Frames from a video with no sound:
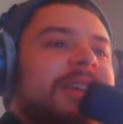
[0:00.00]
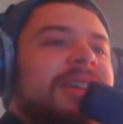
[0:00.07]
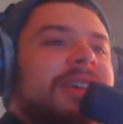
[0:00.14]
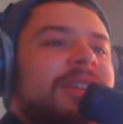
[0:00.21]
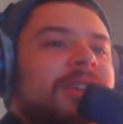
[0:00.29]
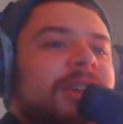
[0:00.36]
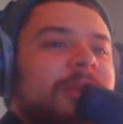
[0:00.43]

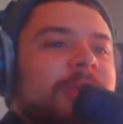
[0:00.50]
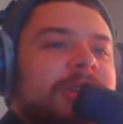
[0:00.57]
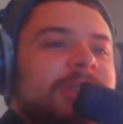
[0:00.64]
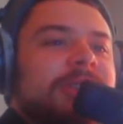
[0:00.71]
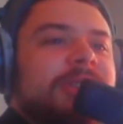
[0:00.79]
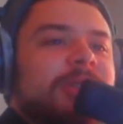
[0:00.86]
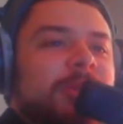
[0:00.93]
Elon
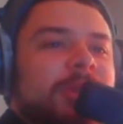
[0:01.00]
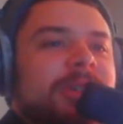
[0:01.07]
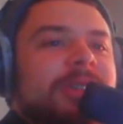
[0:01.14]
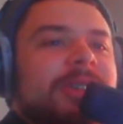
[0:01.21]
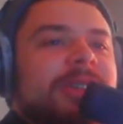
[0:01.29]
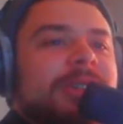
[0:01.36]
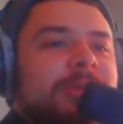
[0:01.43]
Musk's
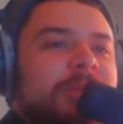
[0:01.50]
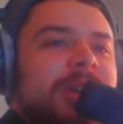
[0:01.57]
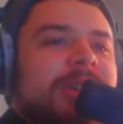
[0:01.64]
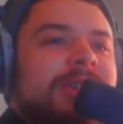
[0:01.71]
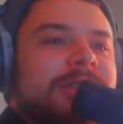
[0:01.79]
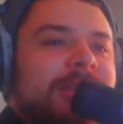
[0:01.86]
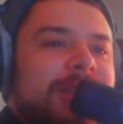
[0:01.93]
Twitter is
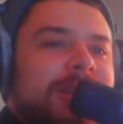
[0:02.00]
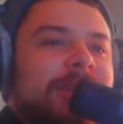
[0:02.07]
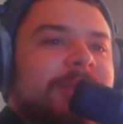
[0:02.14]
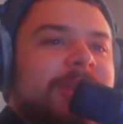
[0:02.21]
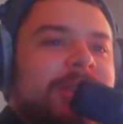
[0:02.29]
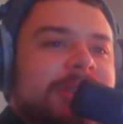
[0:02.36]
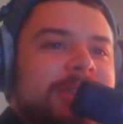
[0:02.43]
based. I love
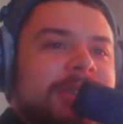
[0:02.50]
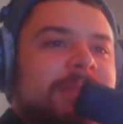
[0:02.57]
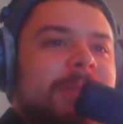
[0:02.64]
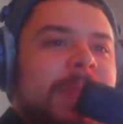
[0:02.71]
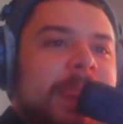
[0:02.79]
that shit.